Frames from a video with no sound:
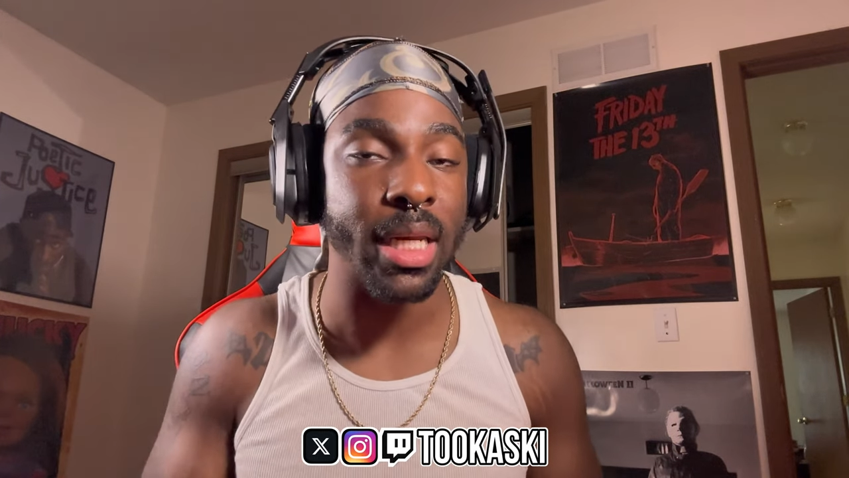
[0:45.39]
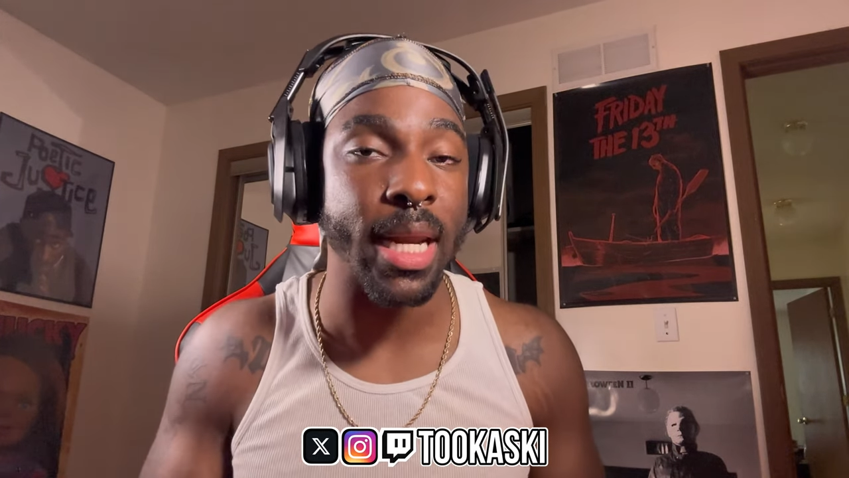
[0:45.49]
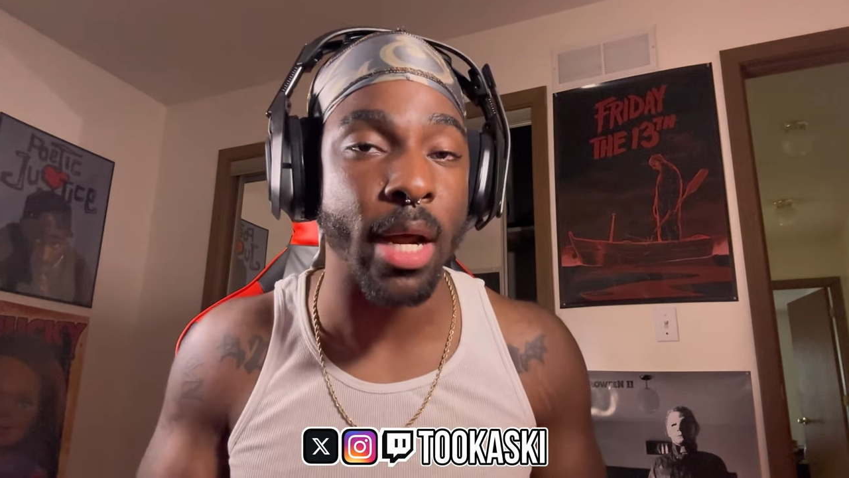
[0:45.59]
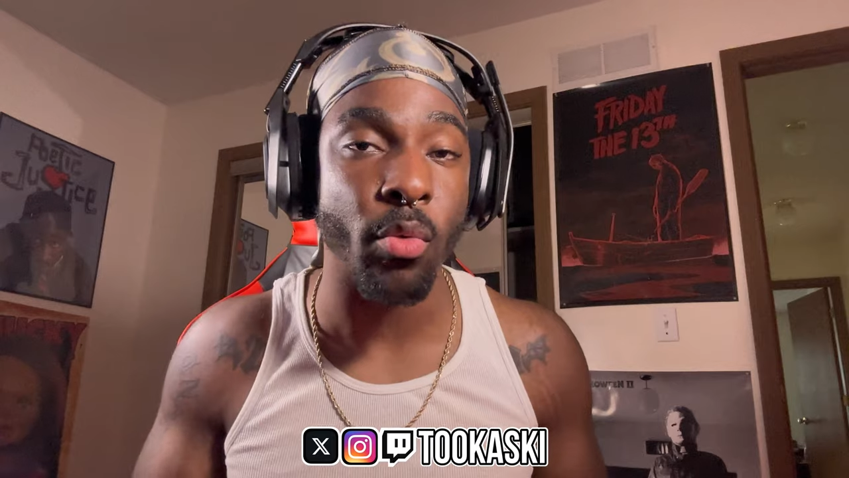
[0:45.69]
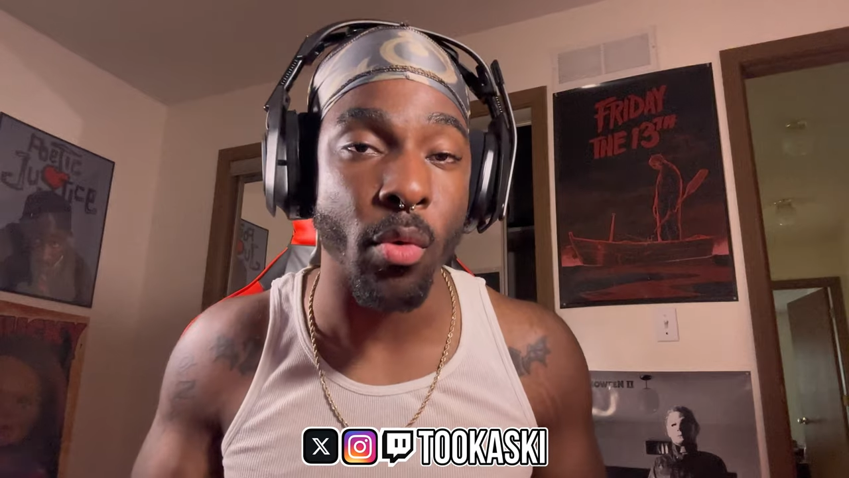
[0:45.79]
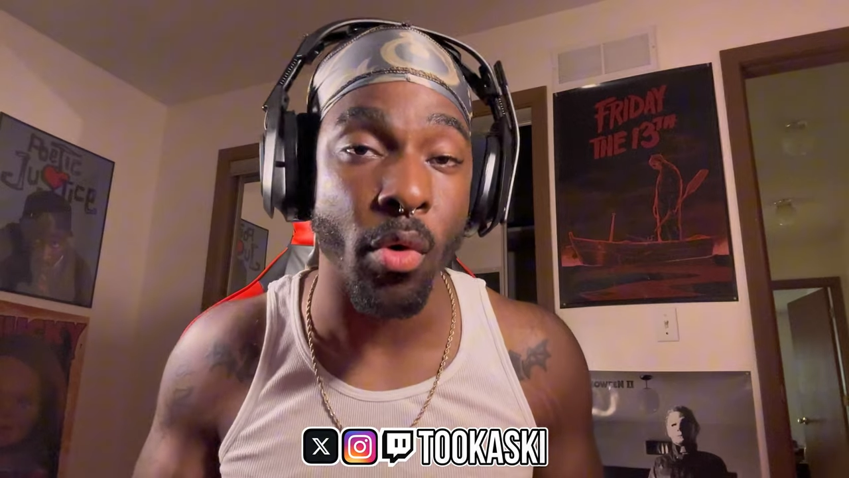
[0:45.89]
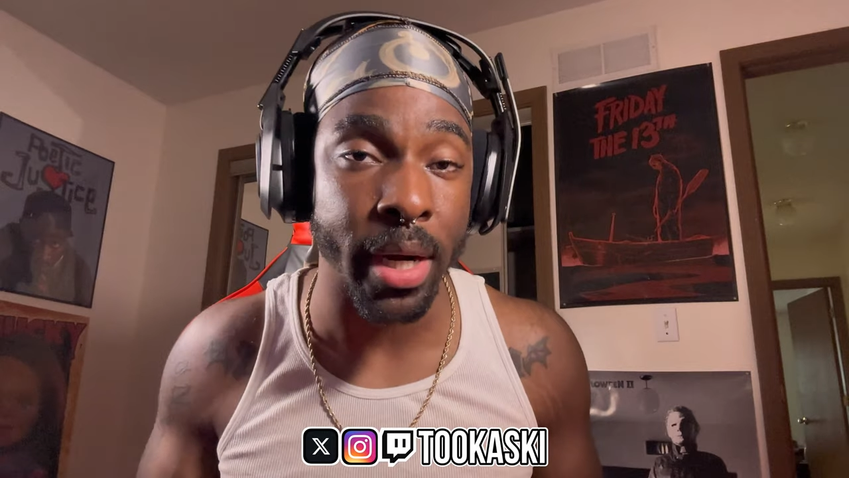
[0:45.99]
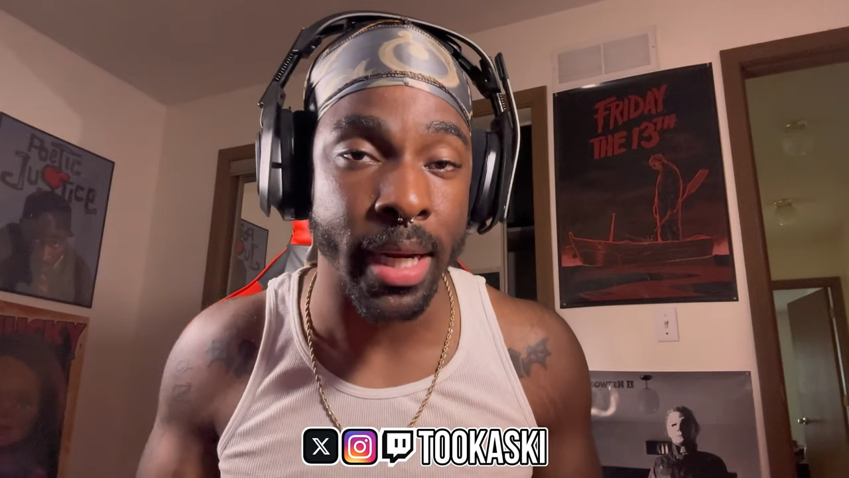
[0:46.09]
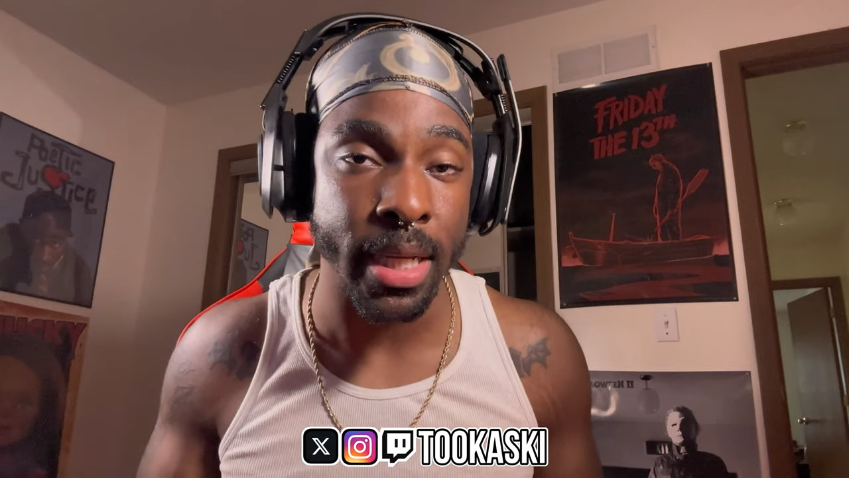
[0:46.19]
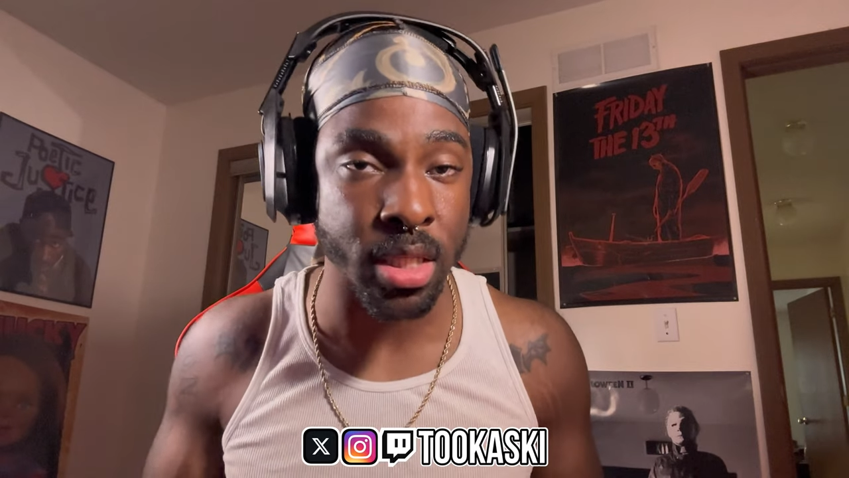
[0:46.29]
that I'm
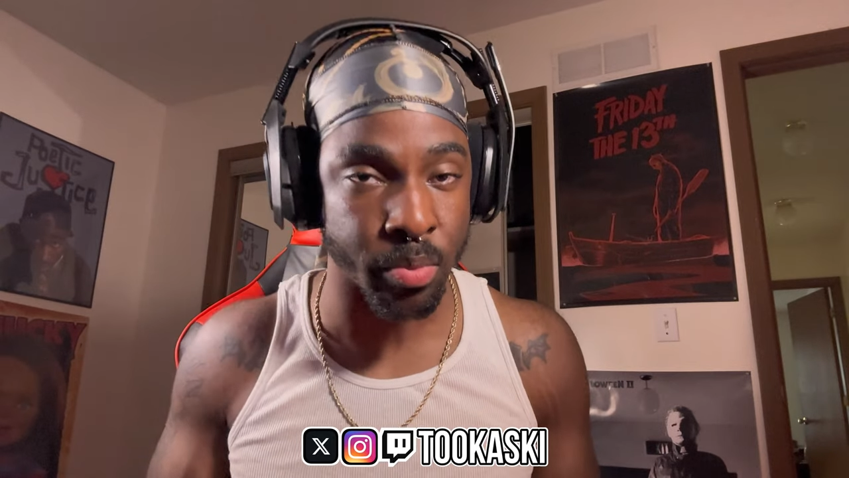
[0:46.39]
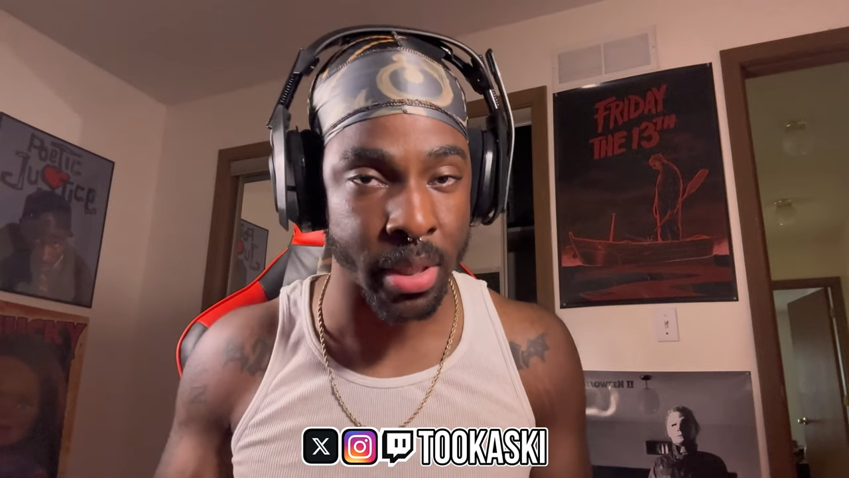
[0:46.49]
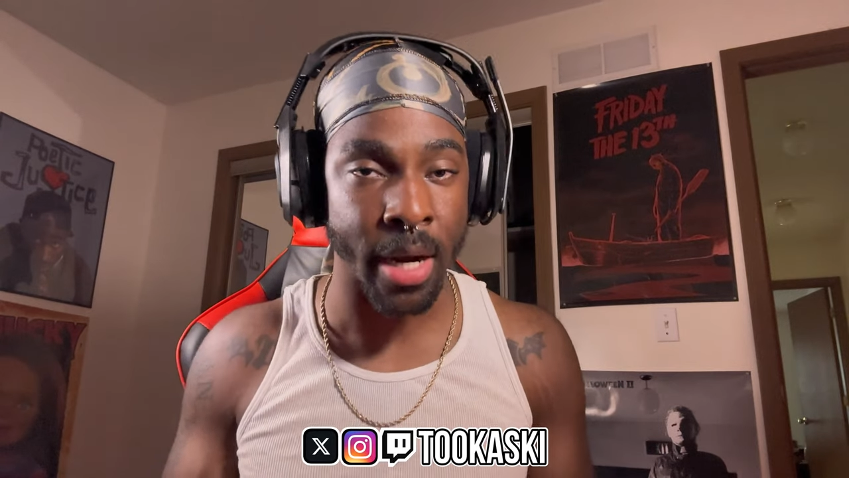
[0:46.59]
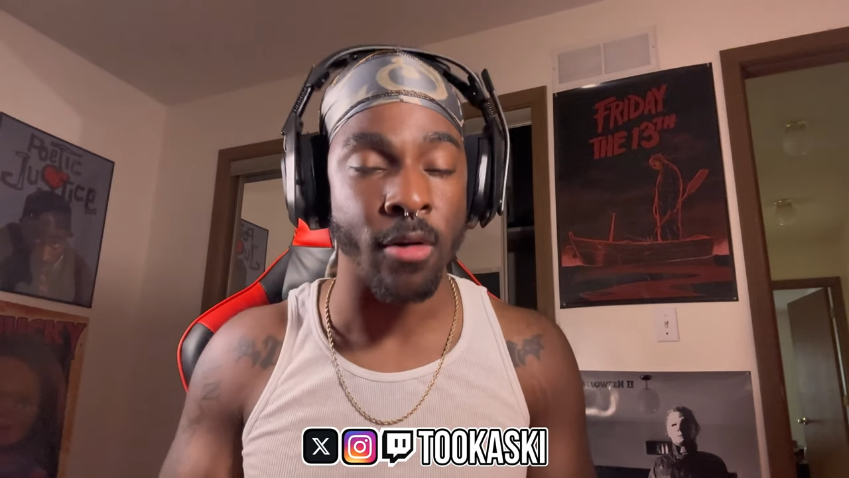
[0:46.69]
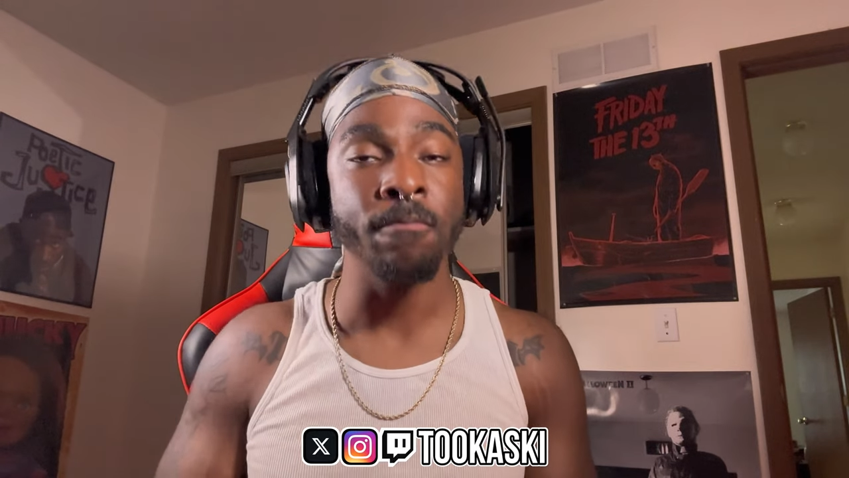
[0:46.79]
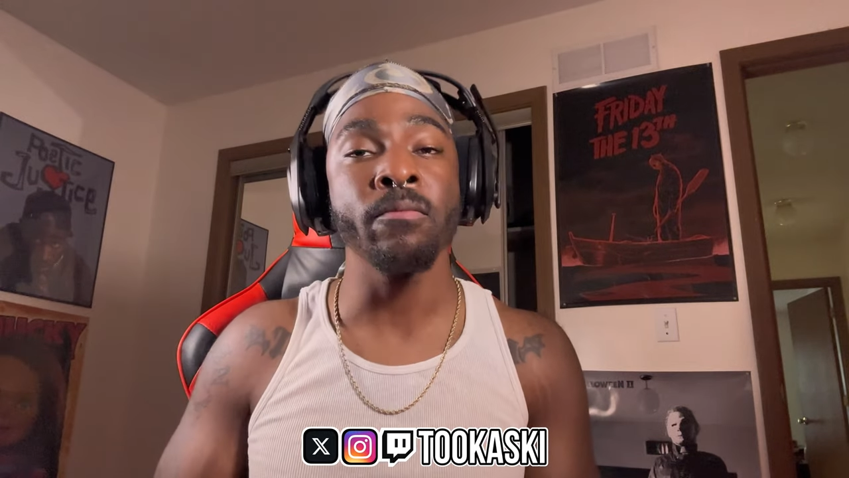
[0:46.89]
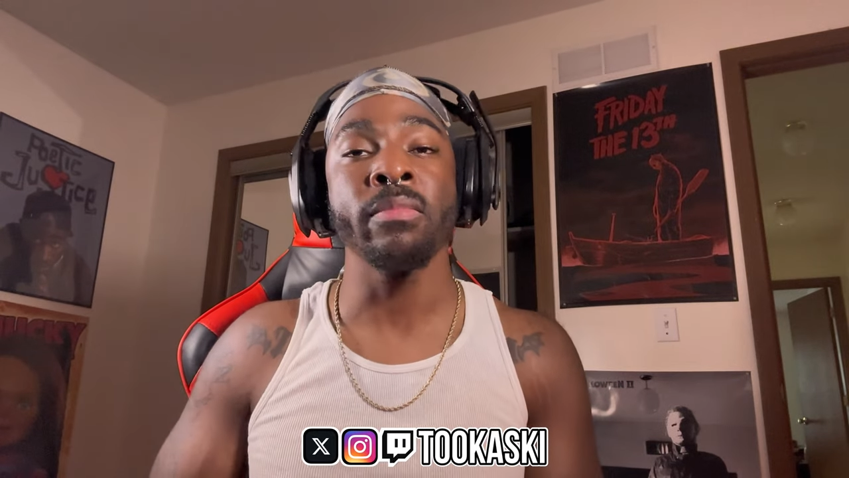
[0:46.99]
wanting it to put out.